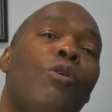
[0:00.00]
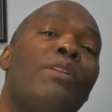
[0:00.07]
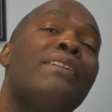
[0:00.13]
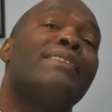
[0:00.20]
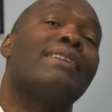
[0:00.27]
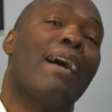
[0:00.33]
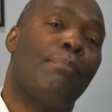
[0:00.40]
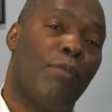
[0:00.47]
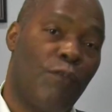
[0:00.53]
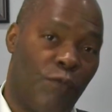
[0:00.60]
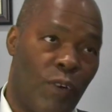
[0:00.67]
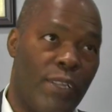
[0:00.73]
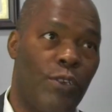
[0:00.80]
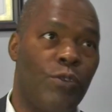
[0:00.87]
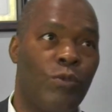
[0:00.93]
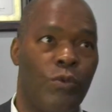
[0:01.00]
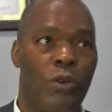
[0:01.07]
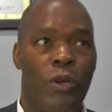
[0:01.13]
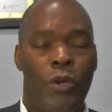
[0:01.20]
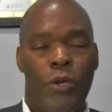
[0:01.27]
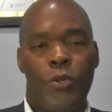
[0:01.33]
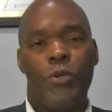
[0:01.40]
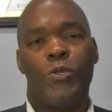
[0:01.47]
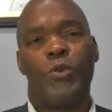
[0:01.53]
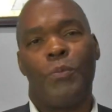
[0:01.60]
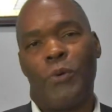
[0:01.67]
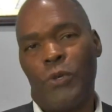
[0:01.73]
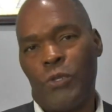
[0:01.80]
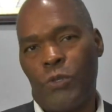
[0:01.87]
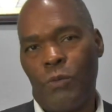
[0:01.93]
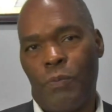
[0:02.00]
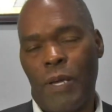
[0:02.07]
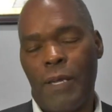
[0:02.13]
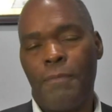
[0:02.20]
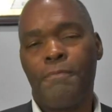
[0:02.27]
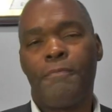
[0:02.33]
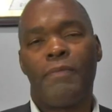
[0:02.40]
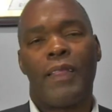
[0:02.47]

on top of what you're supposed to pay.